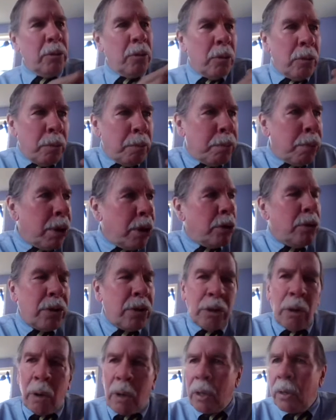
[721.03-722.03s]
to
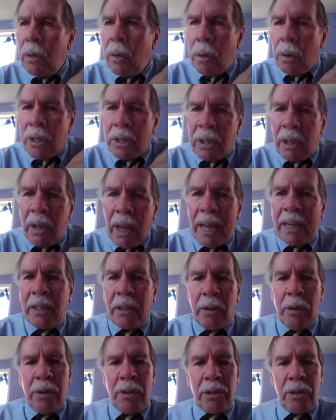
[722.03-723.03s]
produce or
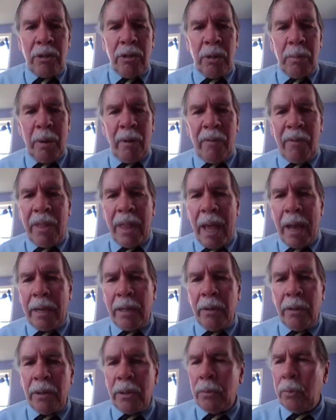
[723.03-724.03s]
select goods suitable for
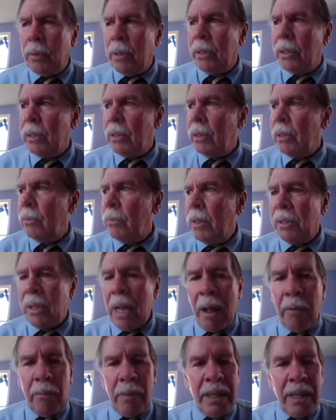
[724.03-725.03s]
that use was
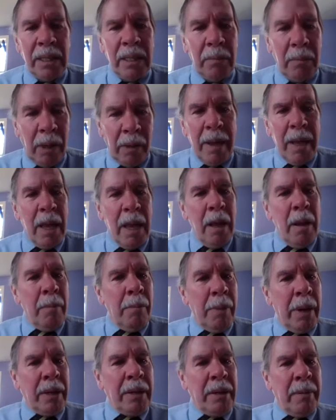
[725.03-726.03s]
not reasonable.
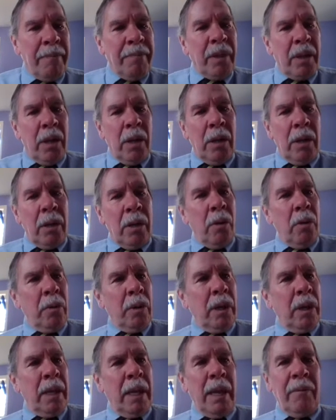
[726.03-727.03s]
But
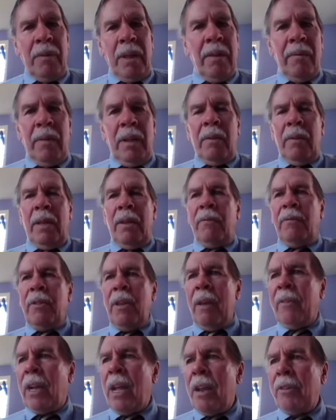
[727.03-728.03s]
only
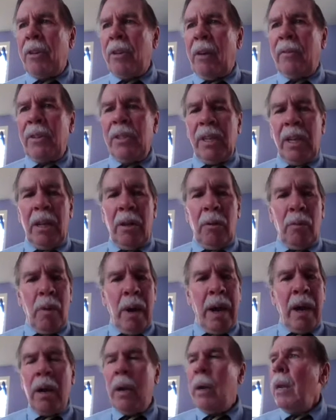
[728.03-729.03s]
if you have a contract for
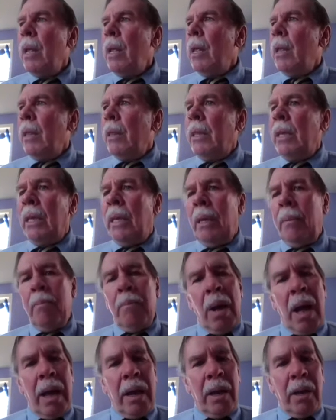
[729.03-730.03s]
sale where
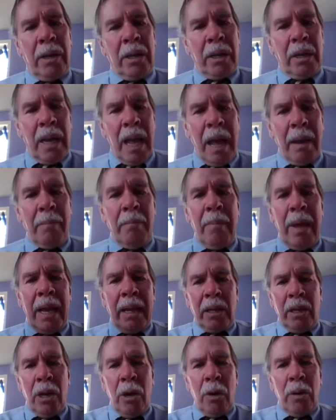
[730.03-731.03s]
the buyer did not
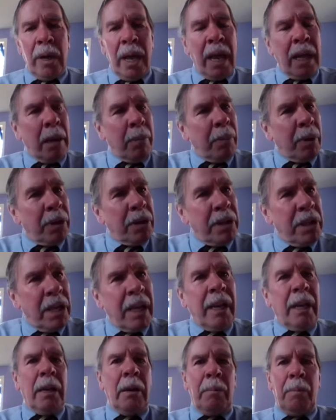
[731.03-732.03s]
make known any
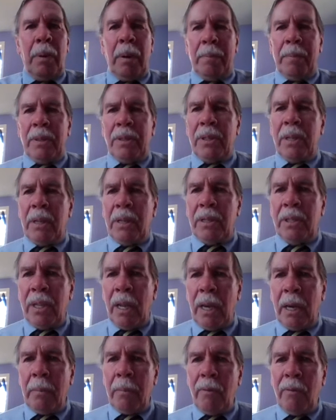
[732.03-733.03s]
particular purpose to the
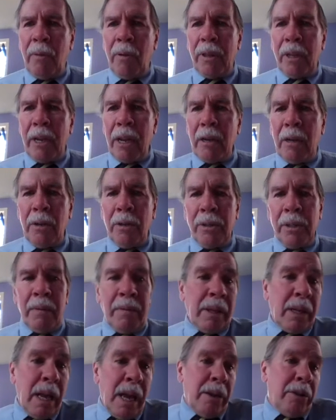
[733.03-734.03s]
seller before the
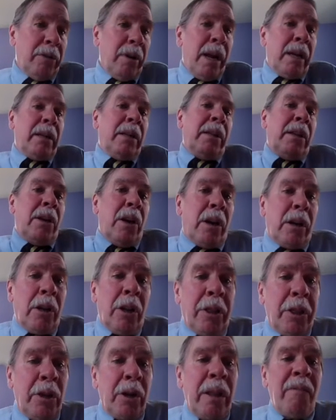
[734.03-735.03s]
conclusion of the contract, the
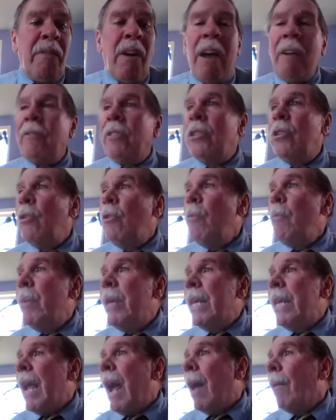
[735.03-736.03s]
Article
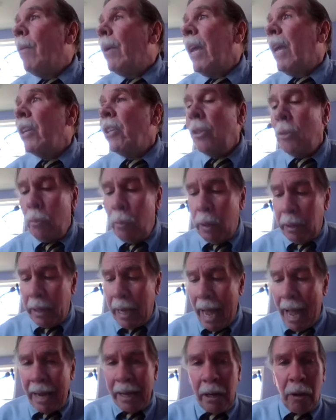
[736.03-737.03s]
35.2b obligation
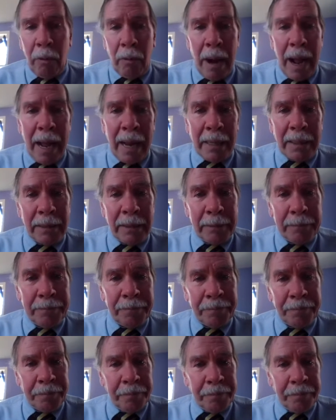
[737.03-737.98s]
will not arise.